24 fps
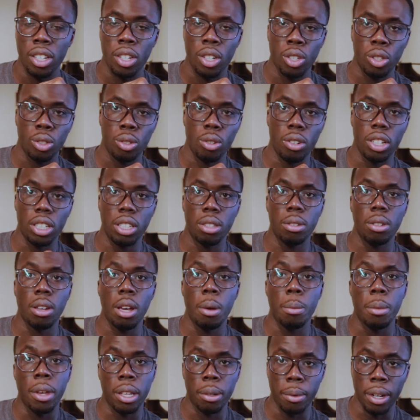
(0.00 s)
So this is going
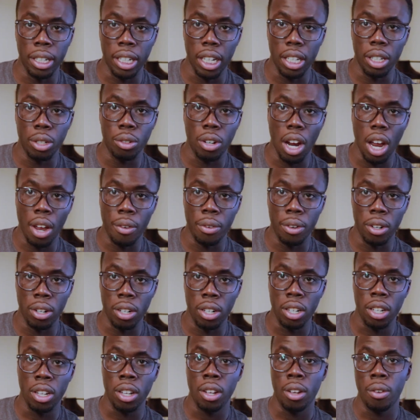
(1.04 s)
to be my daily
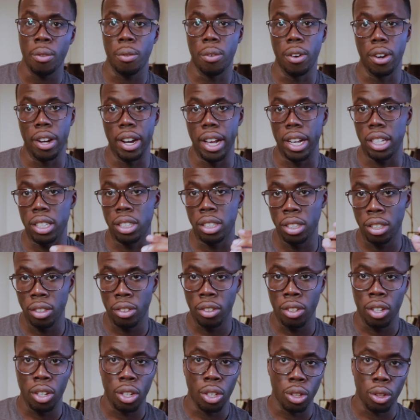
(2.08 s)
driver for the next
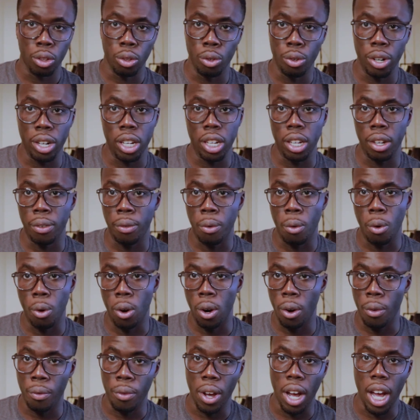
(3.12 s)
3,
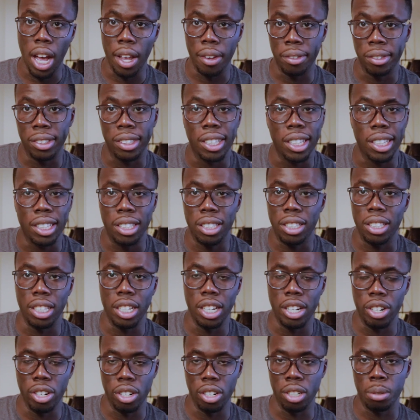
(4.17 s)
4, 5, 6
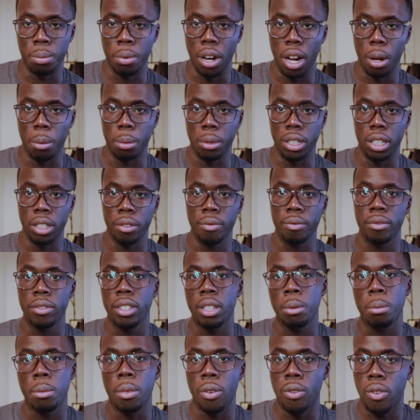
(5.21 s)
years probably
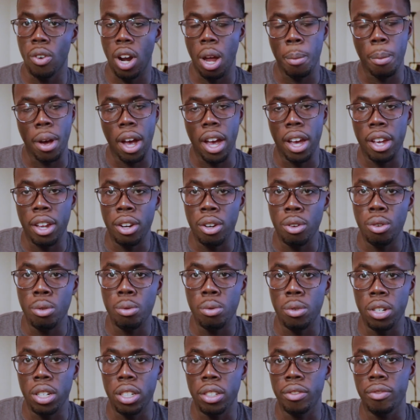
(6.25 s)
before I buy a new
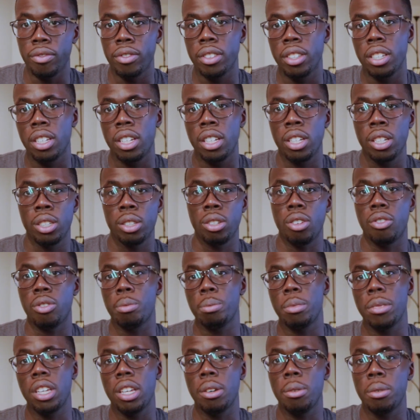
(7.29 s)
one. So for
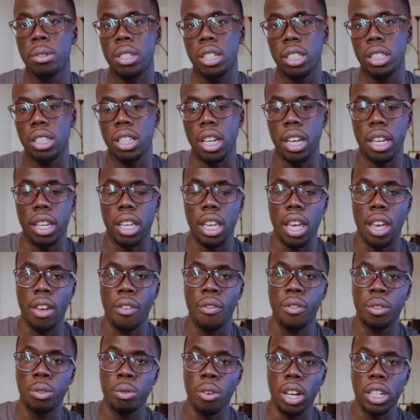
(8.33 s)
me, it was just like,
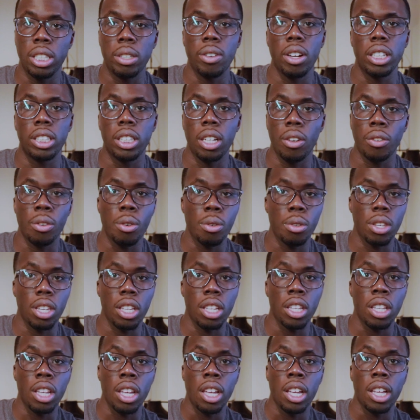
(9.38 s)
do I see myself
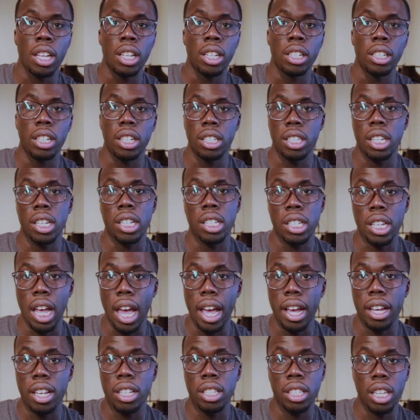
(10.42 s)
using this
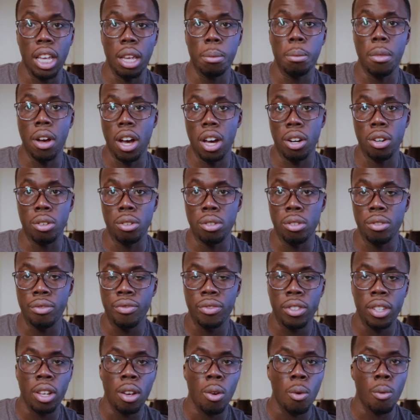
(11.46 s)
exact same model
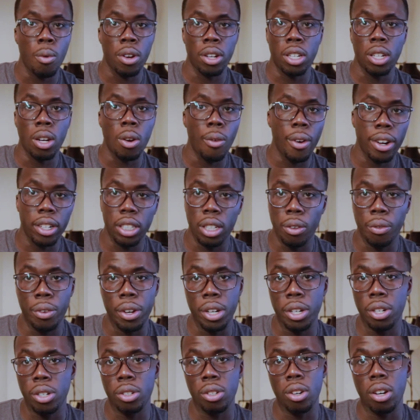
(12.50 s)
with no extra
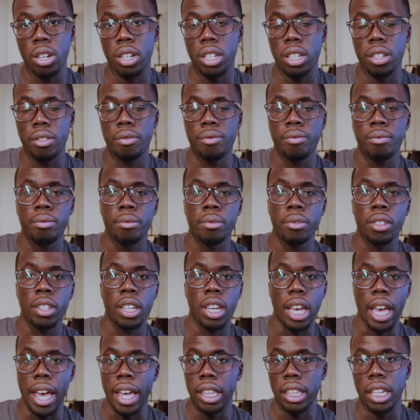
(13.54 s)
features on it
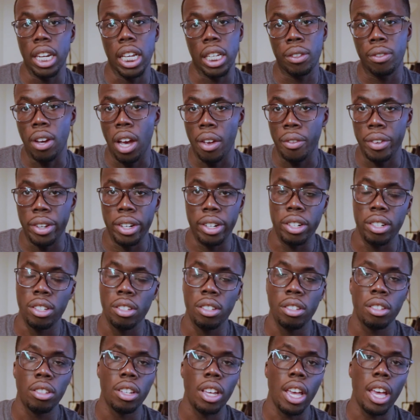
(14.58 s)
in the next 5 years?
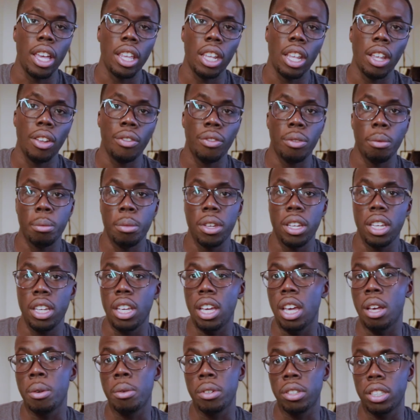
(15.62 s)
And then for me,
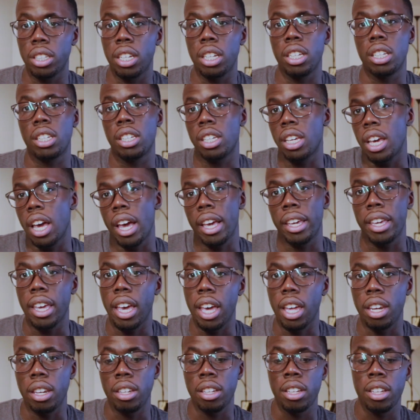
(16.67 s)
it was like, yeah, I
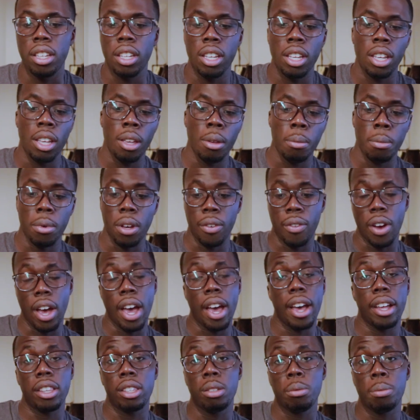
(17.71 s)
can. But if I
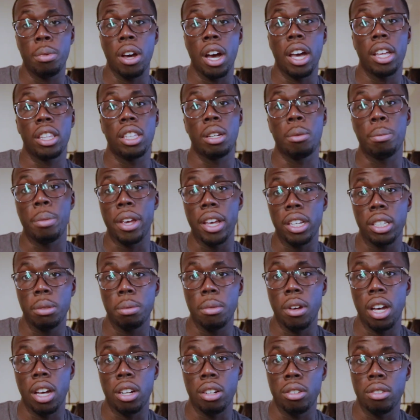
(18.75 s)
had to buy the base
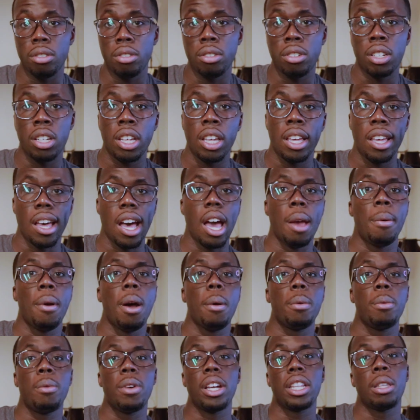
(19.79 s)
model, I
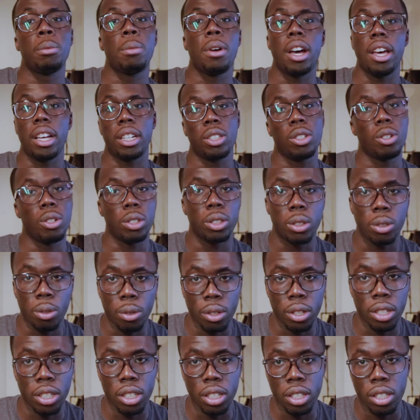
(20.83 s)
probably would have to buy external
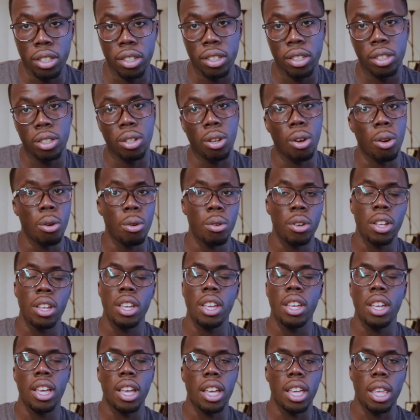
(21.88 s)
storages. So
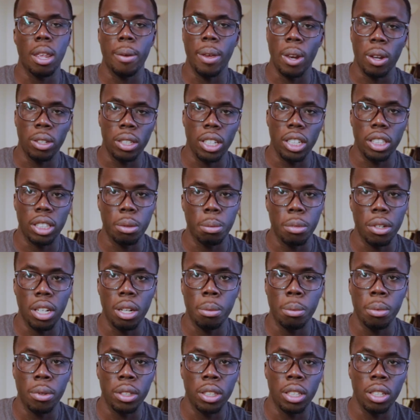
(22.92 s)
it made no sense to me
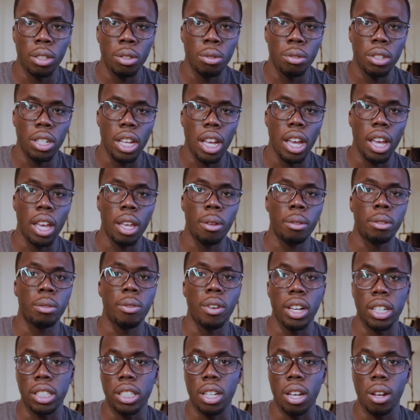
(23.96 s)
to do that to
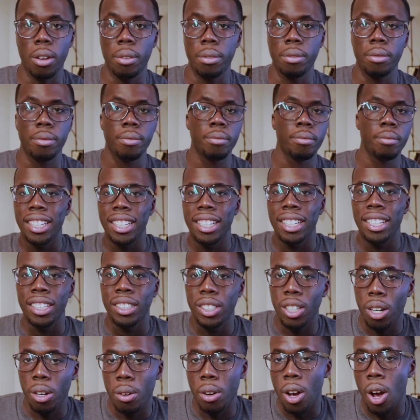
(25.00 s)
myself.
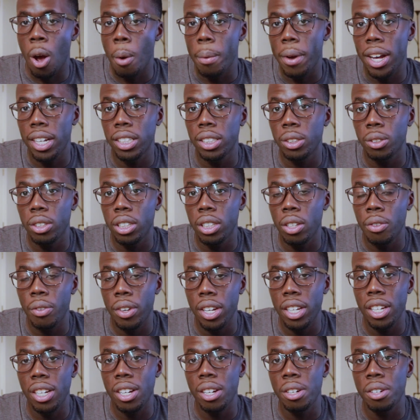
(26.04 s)
So I hope you guys enjoyed the
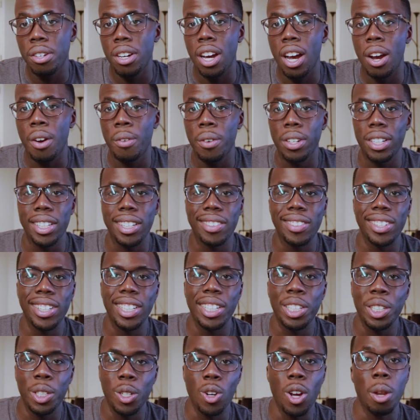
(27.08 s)
video. I really
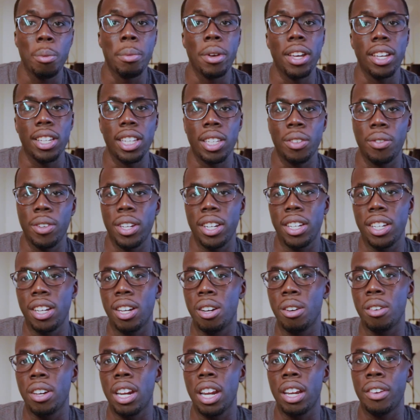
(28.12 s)
enjoyed making this
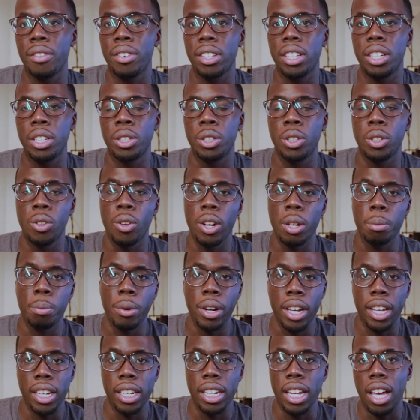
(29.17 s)
video, and I really enjoyed
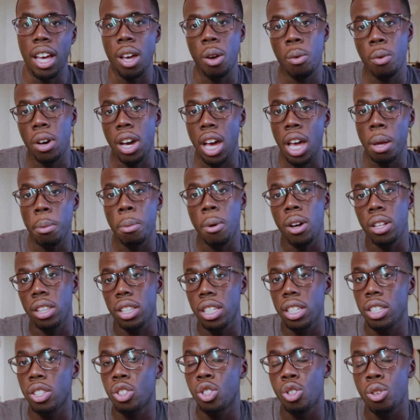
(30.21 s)
breaking down why I bought
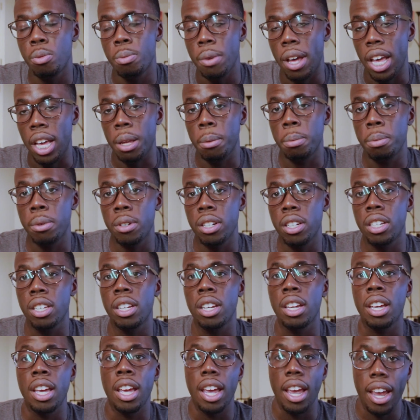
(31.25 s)
this new MacBook
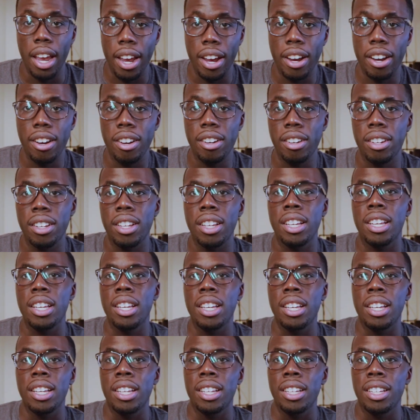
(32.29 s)
Air.
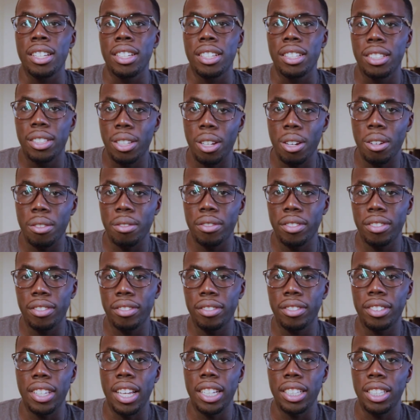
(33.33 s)
So
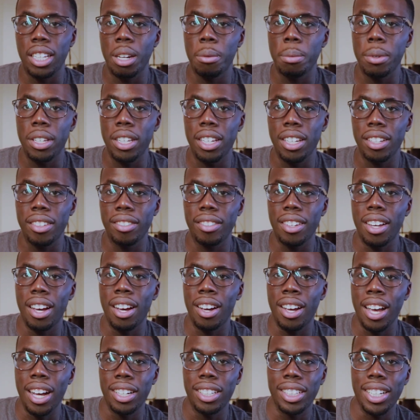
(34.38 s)
that's gonna be it. I'll
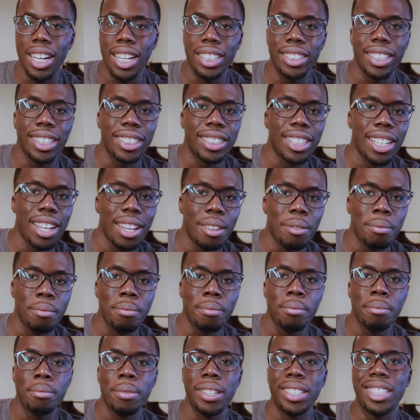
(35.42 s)
catch you guys next time.
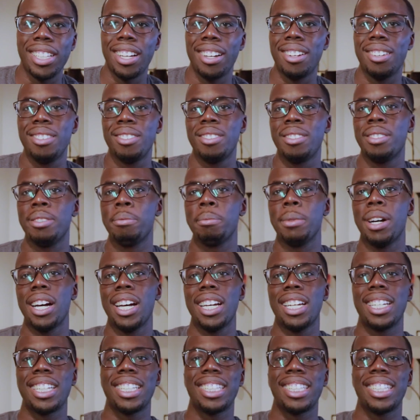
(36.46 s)
Peace out. Bye.